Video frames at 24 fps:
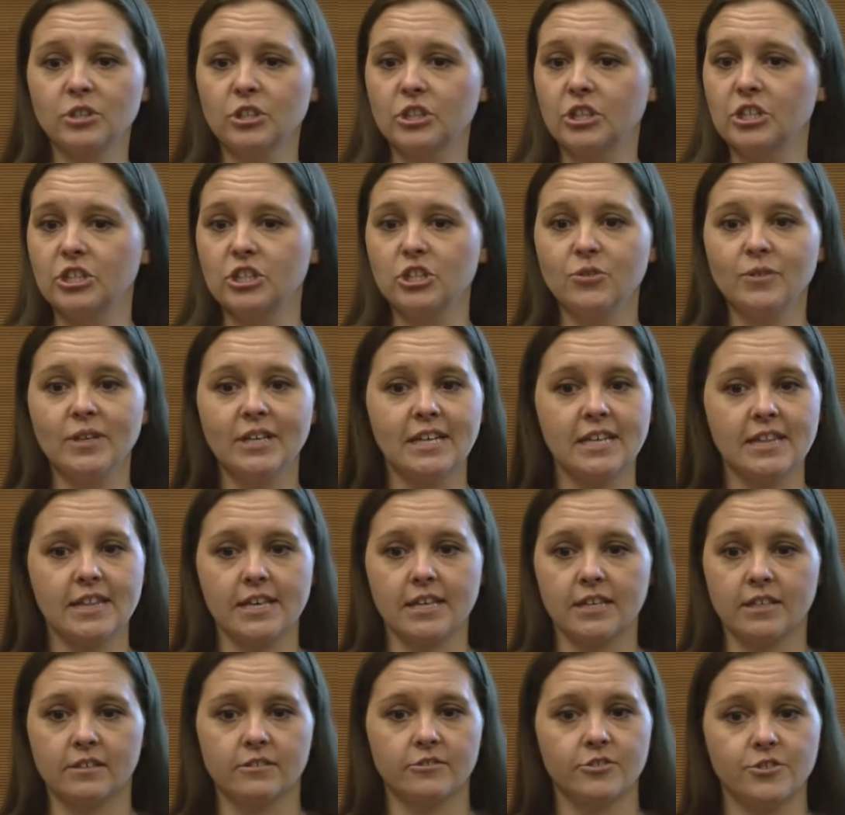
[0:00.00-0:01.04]
couldn't do
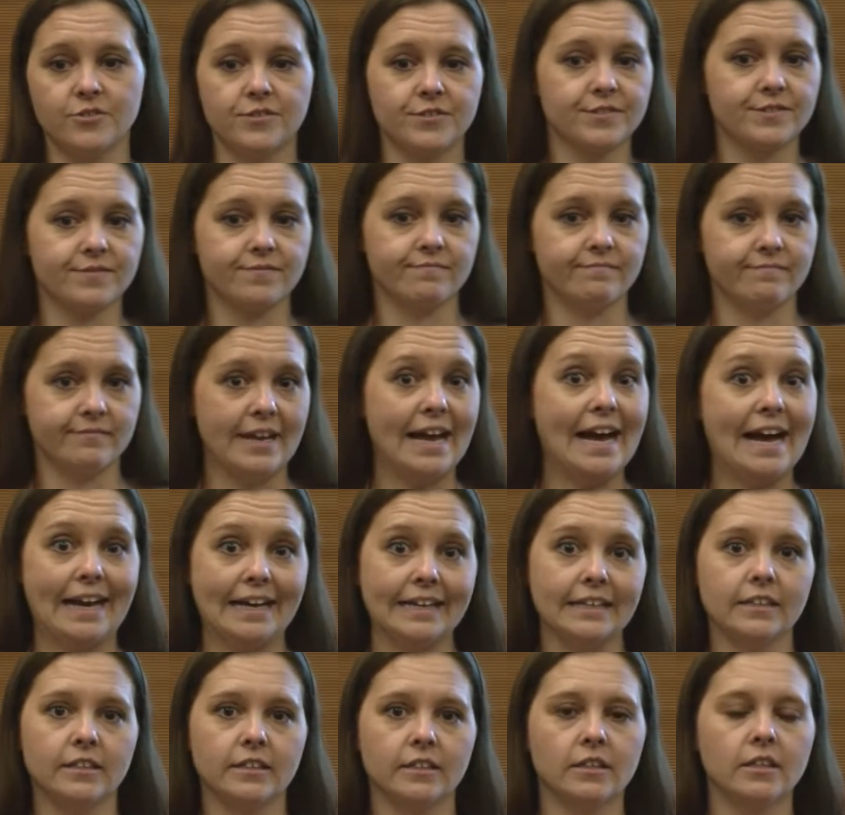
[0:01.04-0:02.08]
anything. She was nine.